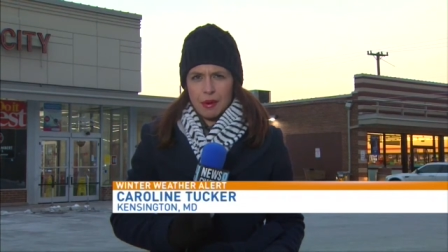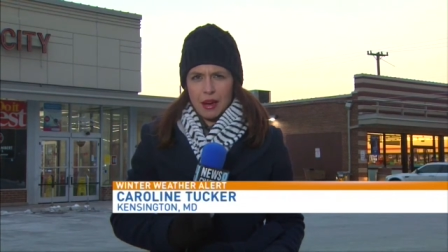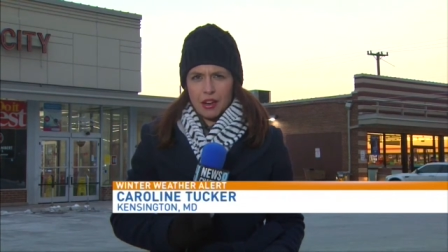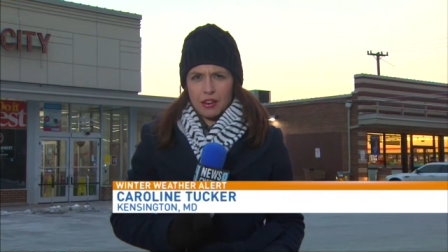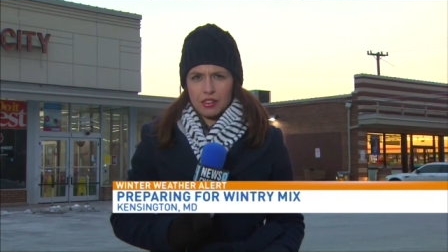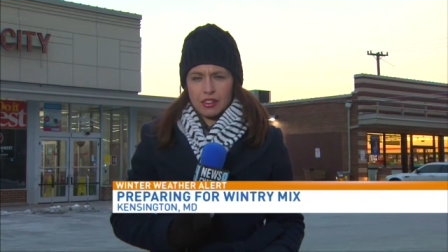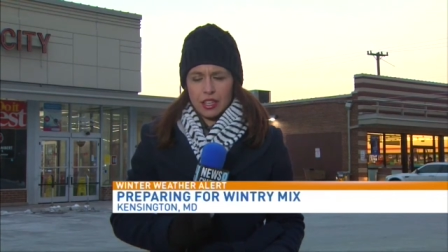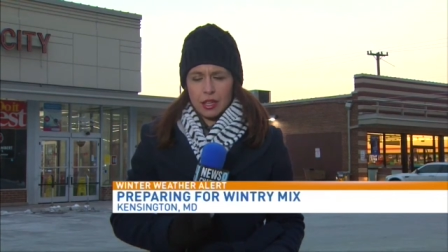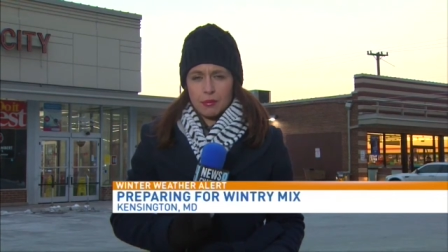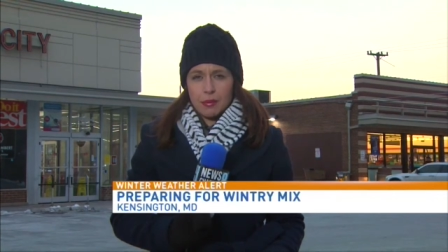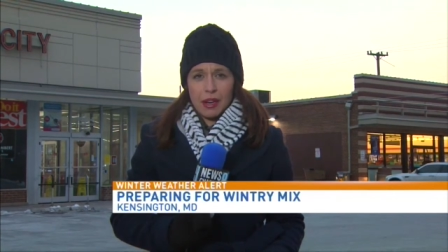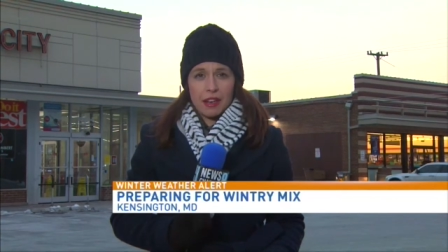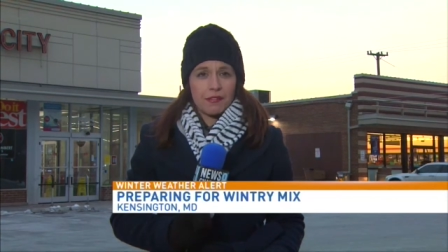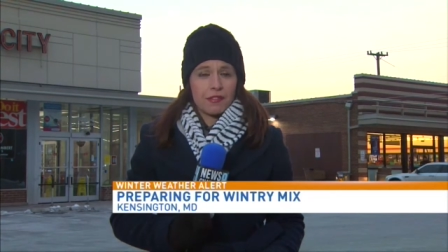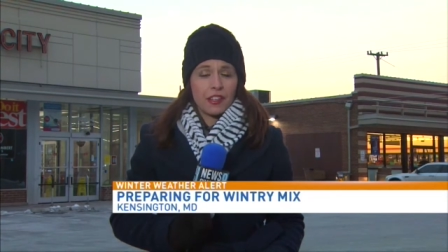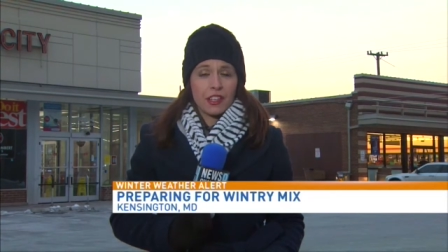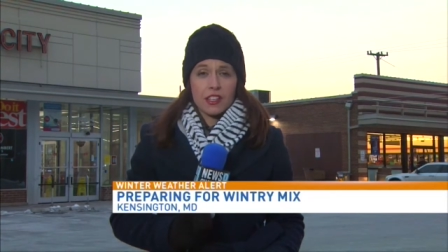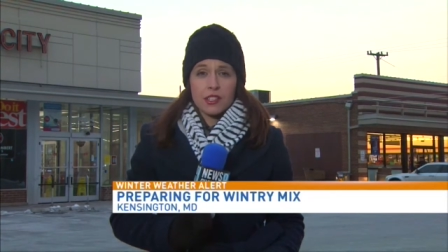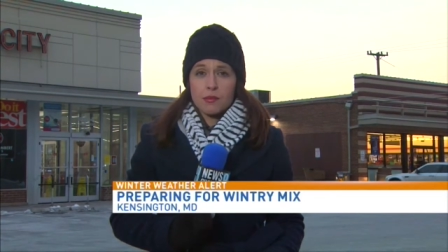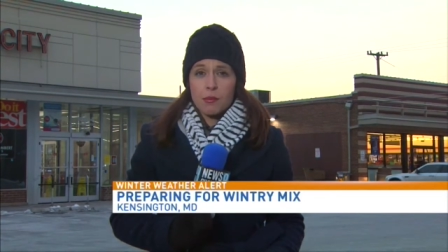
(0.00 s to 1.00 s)
Maryland, but it
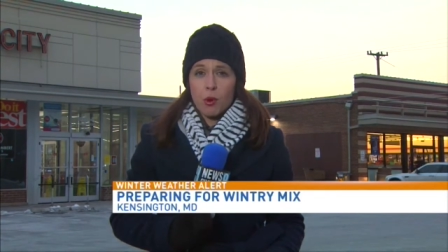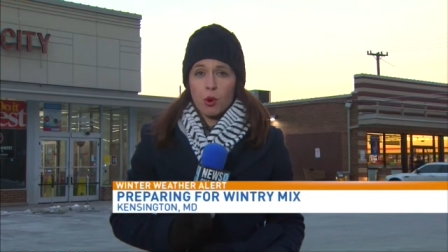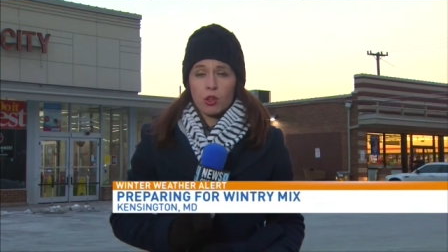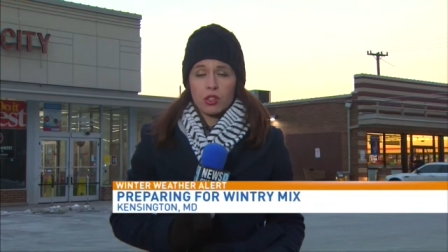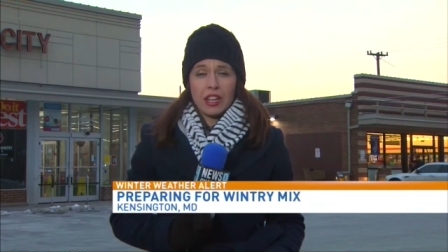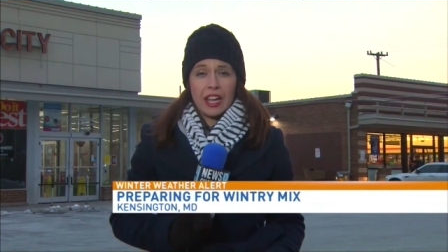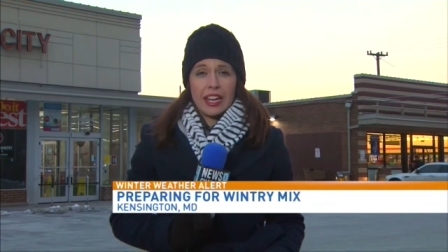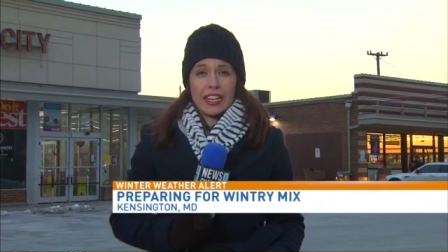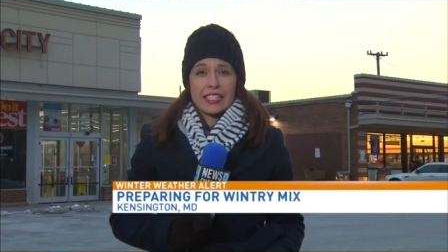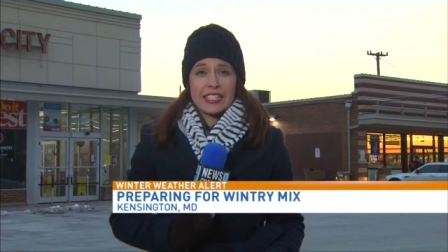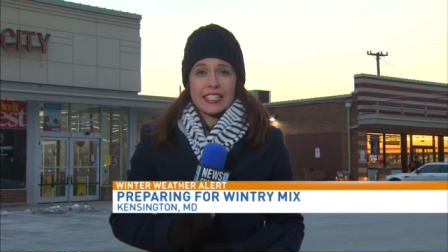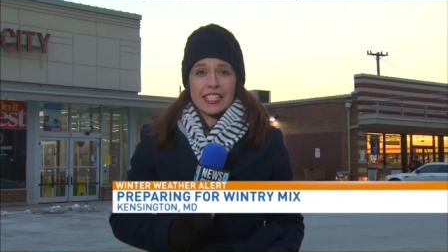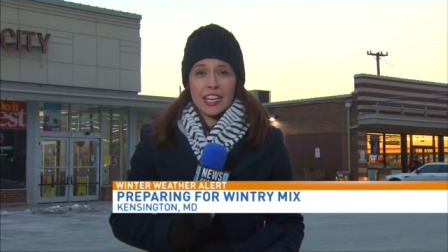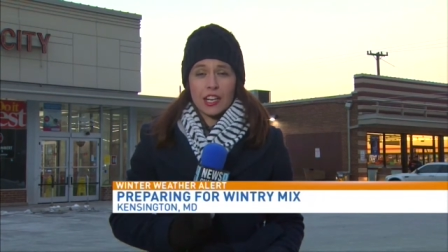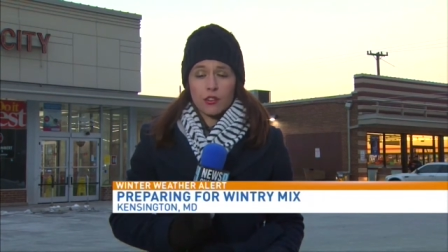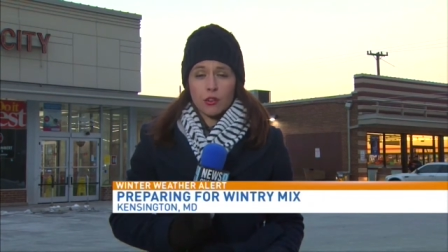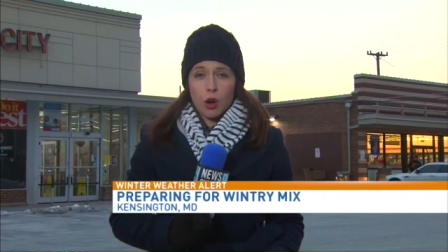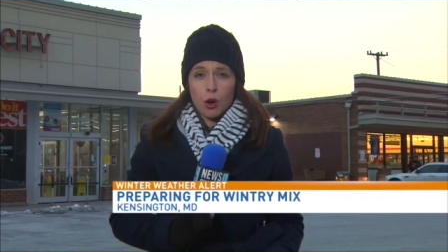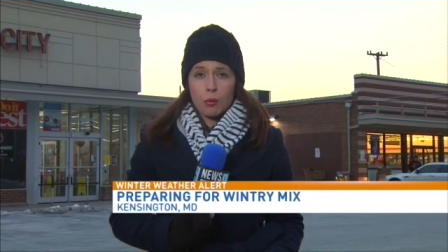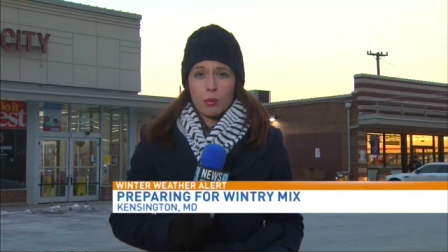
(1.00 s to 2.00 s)
feels more like
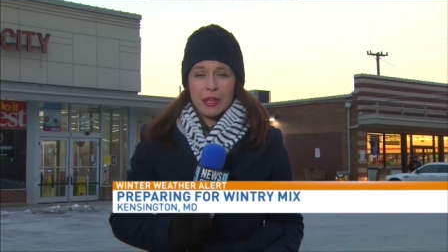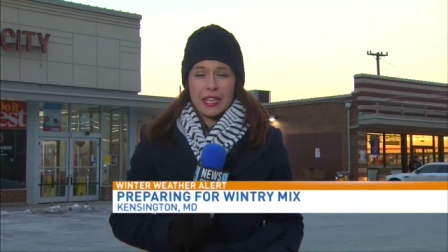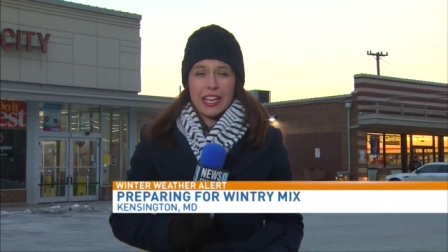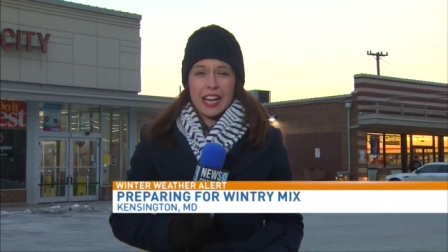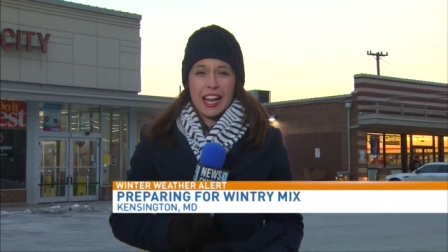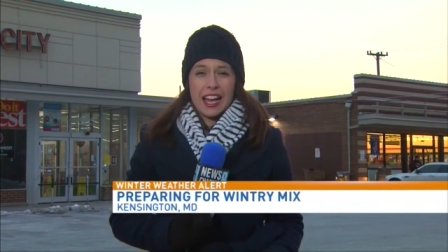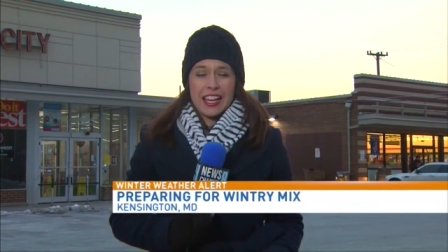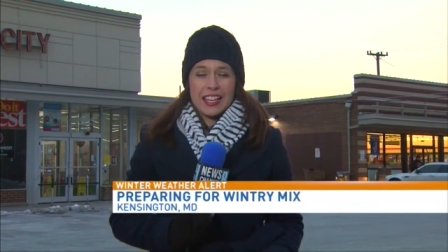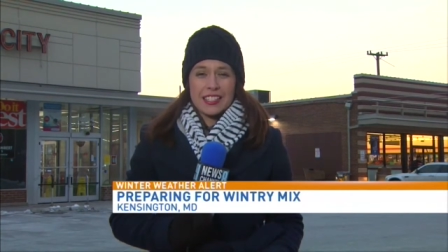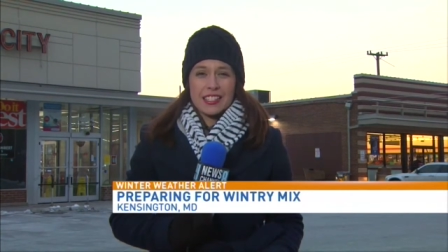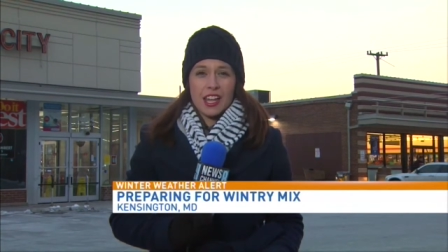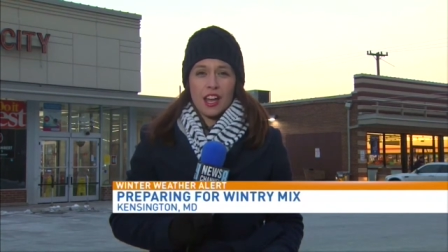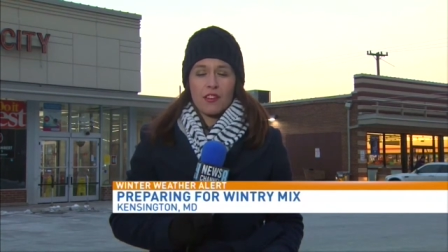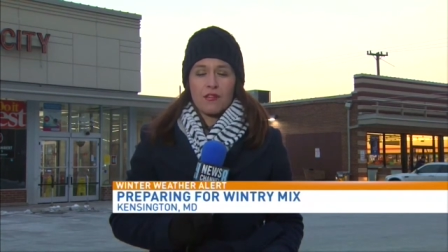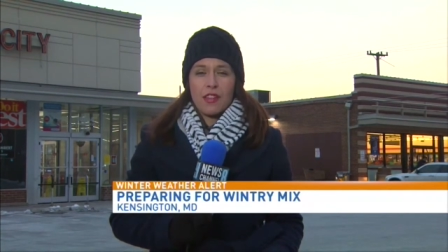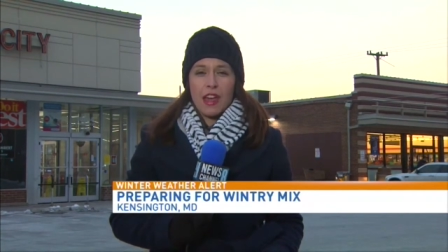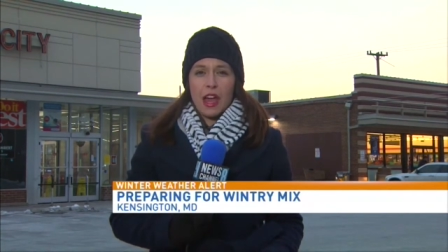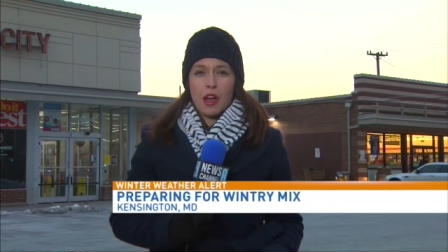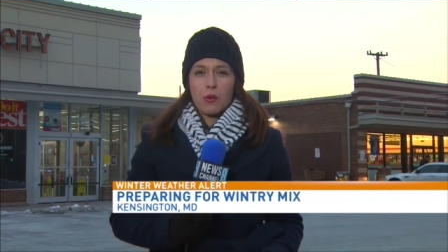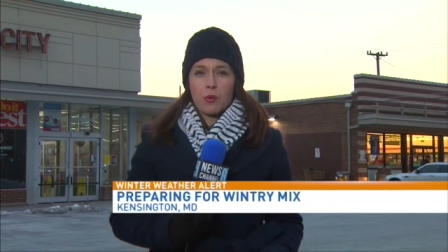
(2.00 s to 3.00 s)
zero because
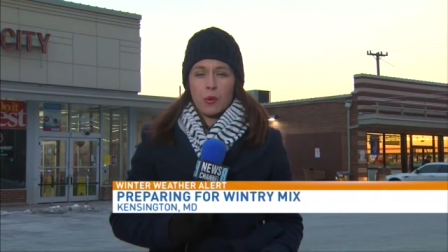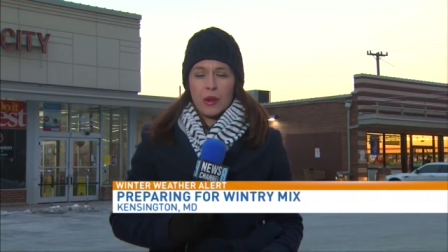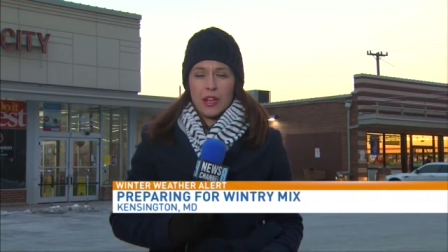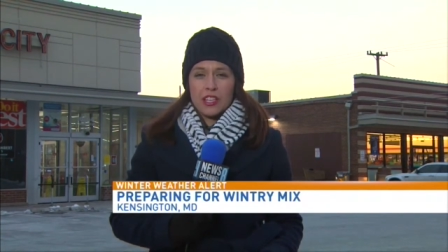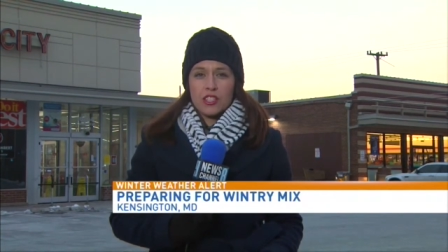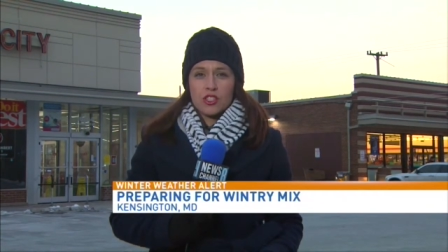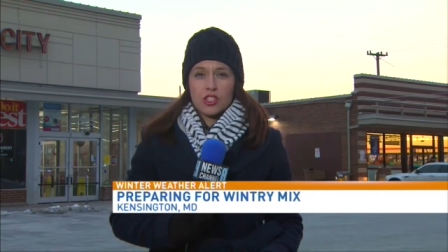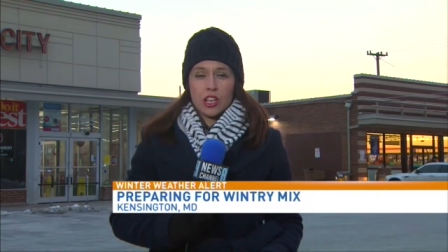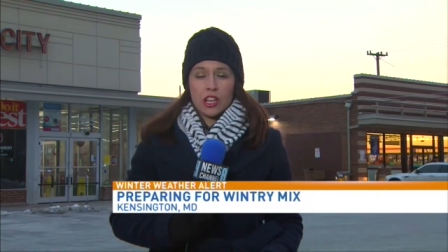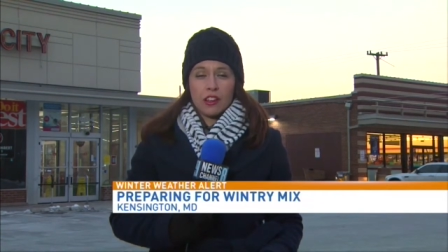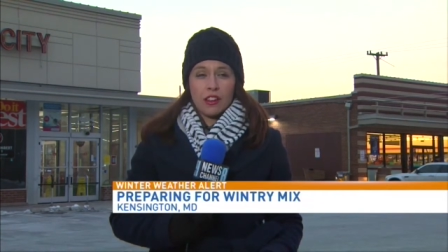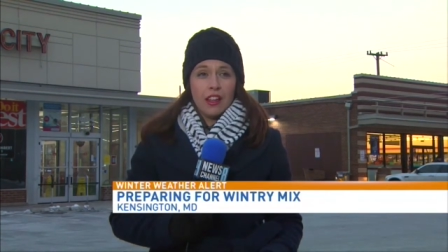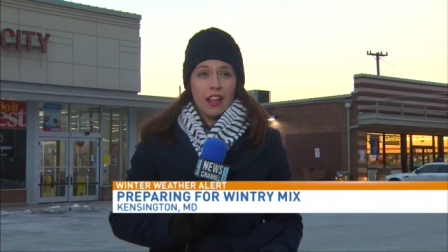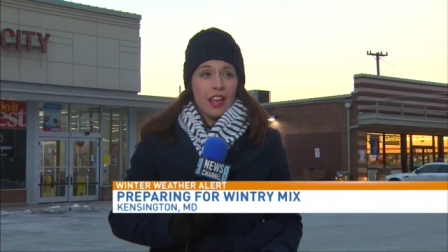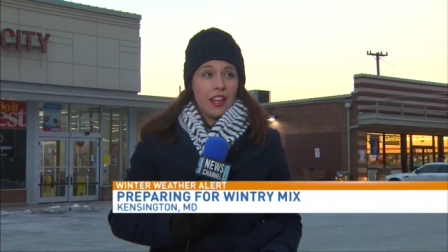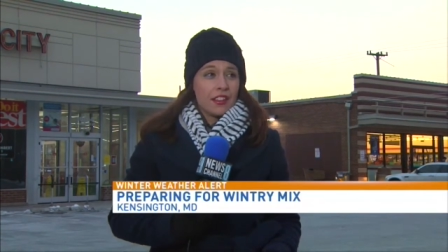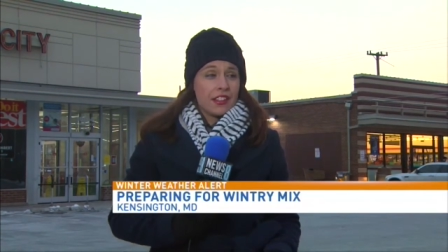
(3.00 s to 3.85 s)
of that wind chill.